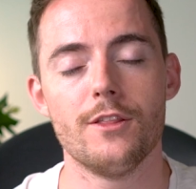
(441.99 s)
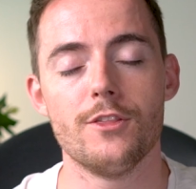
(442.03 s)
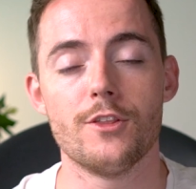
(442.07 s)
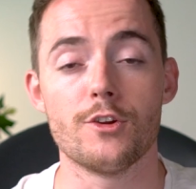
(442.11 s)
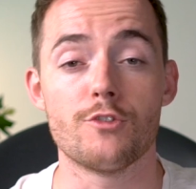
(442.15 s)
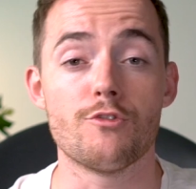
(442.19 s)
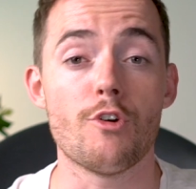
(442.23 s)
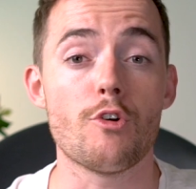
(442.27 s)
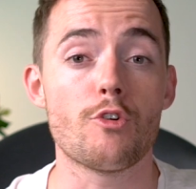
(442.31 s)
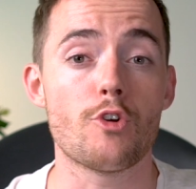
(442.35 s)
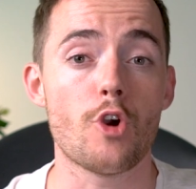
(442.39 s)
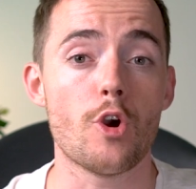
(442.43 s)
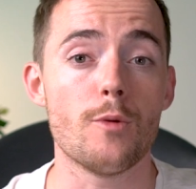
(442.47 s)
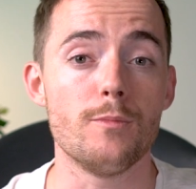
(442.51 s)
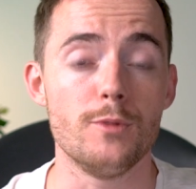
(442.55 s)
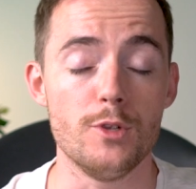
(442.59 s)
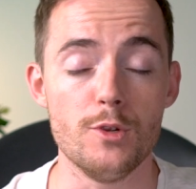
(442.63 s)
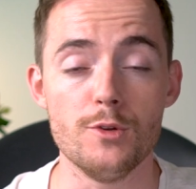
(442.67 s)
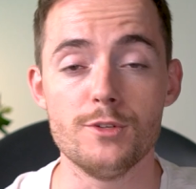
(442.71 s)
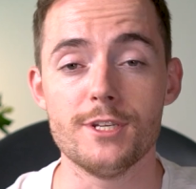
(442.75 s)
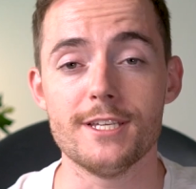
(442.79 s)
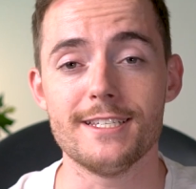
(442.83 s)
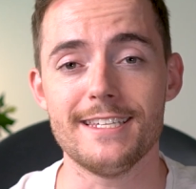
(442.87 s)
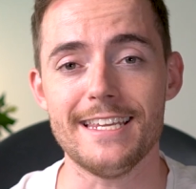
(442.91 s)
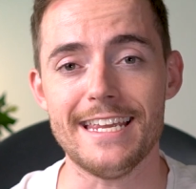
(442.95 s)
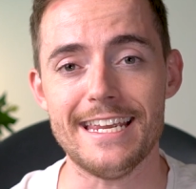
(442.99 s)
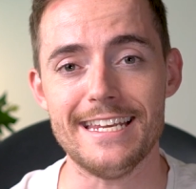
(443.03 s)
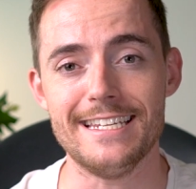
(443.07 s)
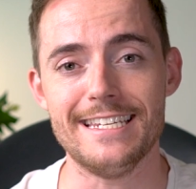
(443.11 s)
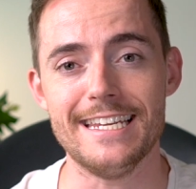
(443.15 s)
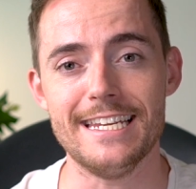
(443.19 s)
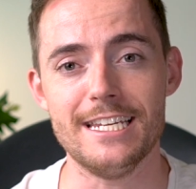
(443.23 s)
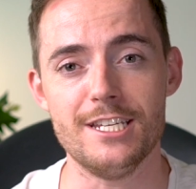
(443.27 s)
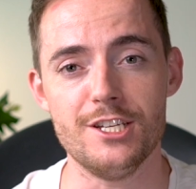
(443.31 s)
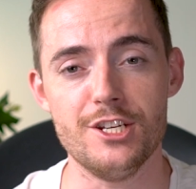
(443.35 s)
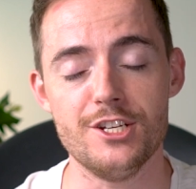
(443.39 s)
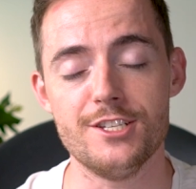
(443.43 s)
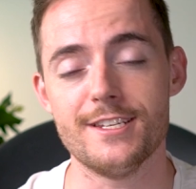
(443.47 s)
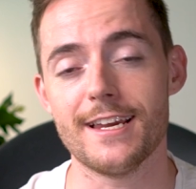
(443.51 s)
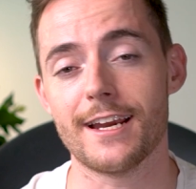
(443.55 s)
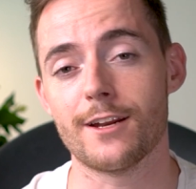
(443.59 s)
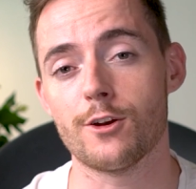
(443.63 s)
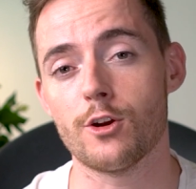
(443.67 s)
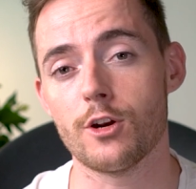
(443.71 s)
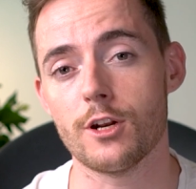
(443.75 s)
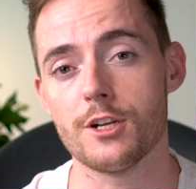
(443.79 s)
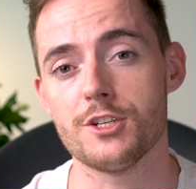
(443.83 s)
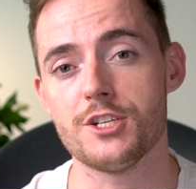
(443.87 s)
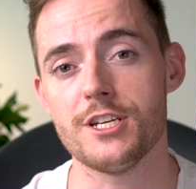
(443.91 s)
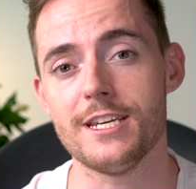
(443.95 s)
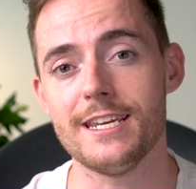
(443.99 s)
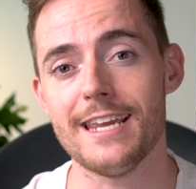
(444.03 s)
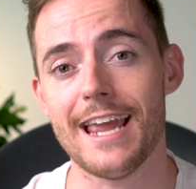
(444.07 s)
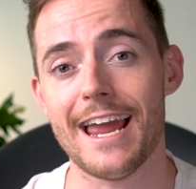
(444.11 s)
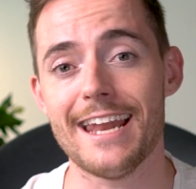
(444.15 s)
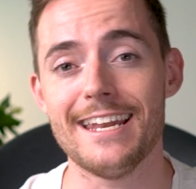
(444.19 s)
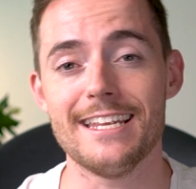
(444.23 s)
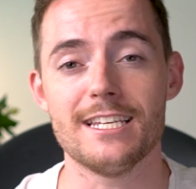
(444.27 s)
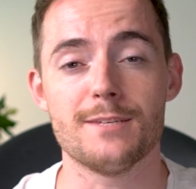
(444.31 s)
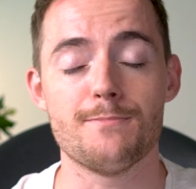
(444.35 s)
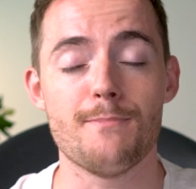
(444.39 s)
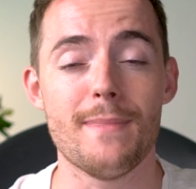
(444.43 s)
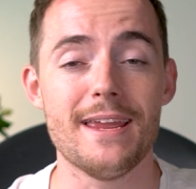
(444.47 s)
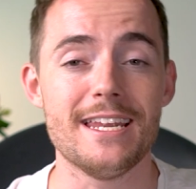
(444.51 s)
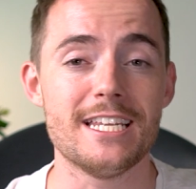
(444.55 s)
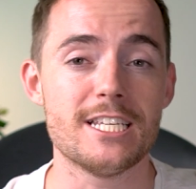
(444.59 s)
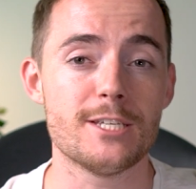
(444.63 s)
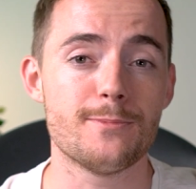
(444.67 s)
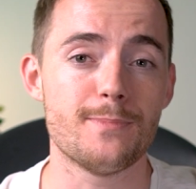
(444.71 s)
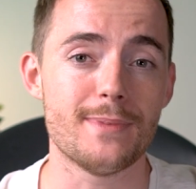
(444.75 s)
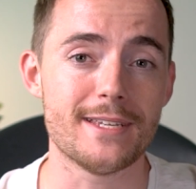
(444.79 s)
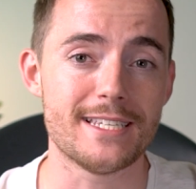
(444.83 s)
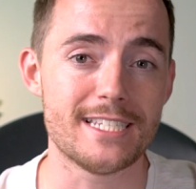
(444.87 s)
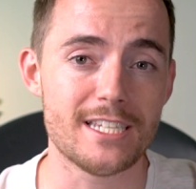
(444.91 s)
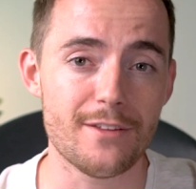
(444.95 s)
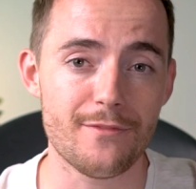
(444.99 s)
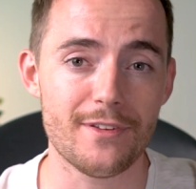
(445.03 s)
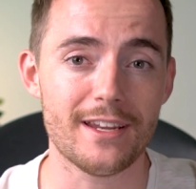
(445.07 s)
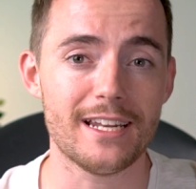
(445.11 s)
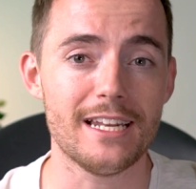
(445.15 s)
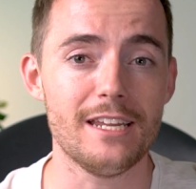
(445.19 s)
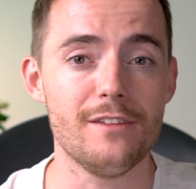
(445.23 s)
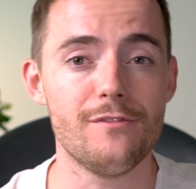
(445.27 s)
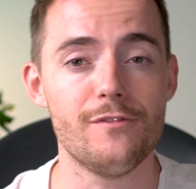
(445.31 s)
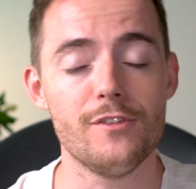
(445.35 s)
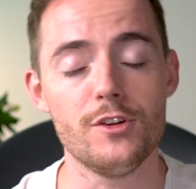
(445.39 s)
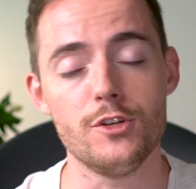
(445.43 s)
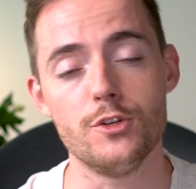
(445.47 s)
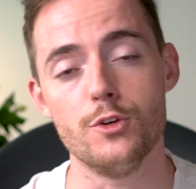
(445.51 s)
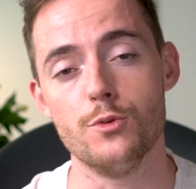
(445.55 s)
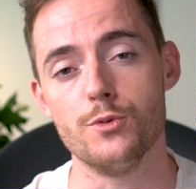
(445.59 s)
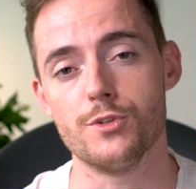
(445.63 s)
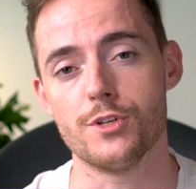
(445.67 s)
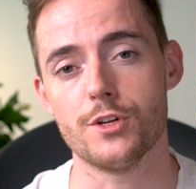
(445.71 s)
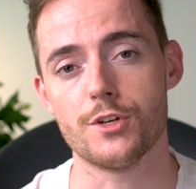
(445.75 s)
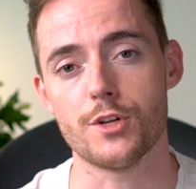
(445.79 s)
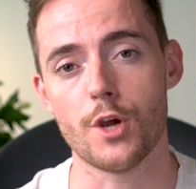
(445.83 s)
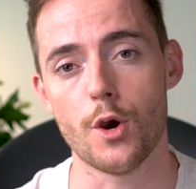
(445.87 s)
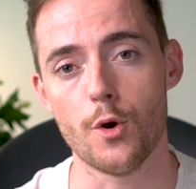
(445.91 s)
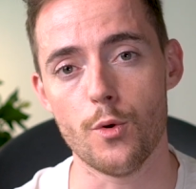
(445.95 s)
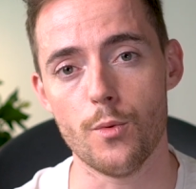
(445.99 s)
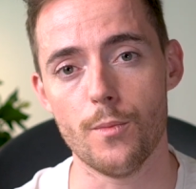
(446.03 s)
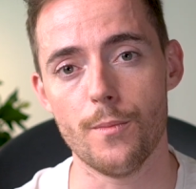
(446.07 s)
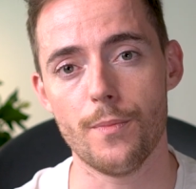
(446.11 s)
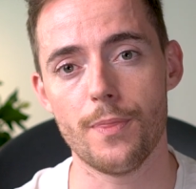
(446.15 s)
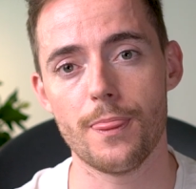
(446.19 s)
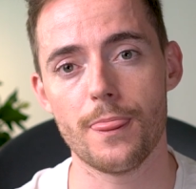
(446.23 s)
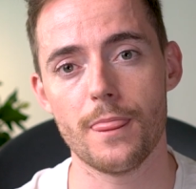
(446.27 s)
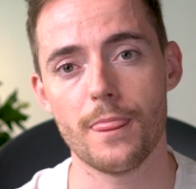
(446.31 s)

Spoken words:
The Grow Comb uses ETG technology and it's made specifically for use at home,